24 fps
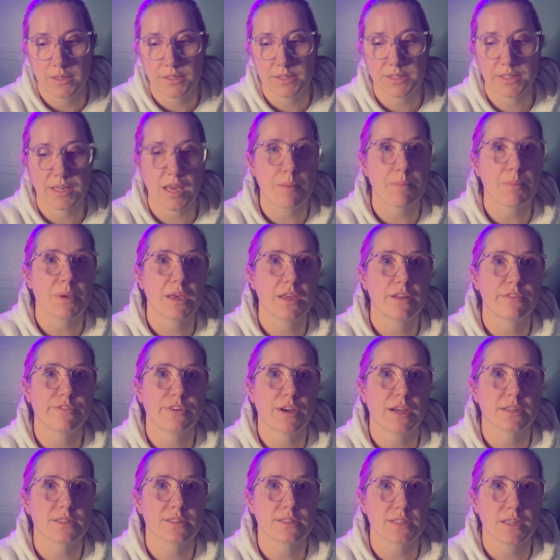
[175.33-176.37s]
to get paid
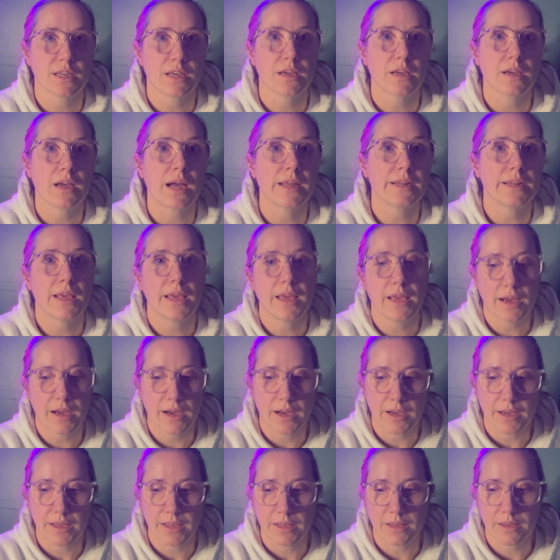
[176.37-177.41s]
faster and
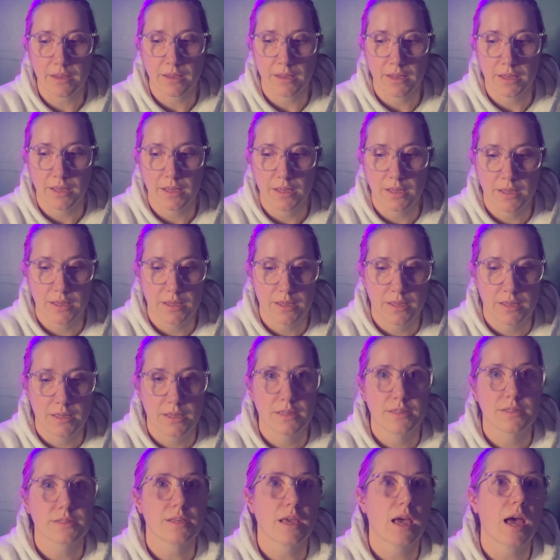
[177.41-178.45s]
AI
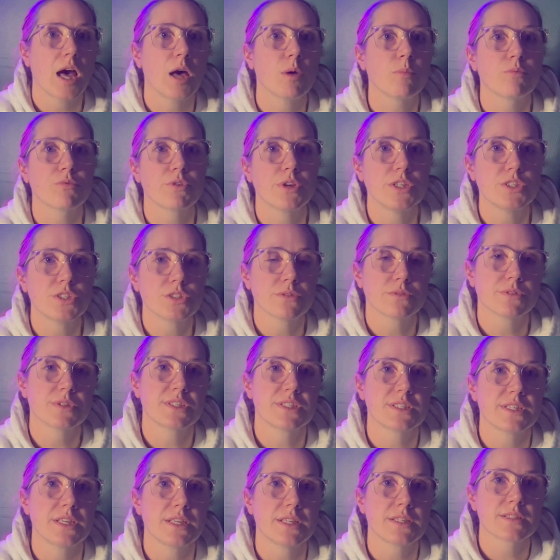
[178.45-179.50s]
to help read your
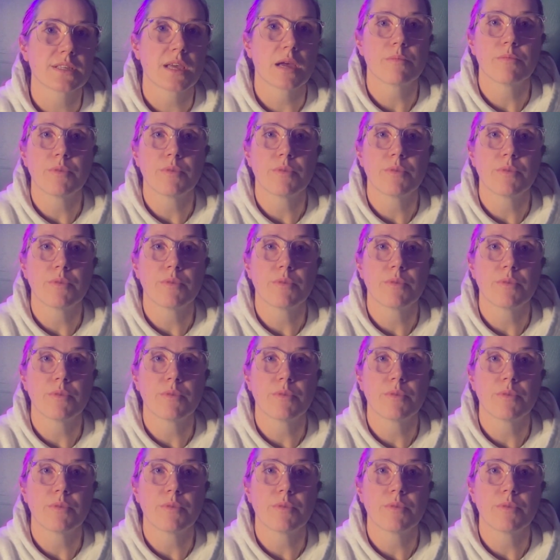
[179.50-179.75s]
receipts and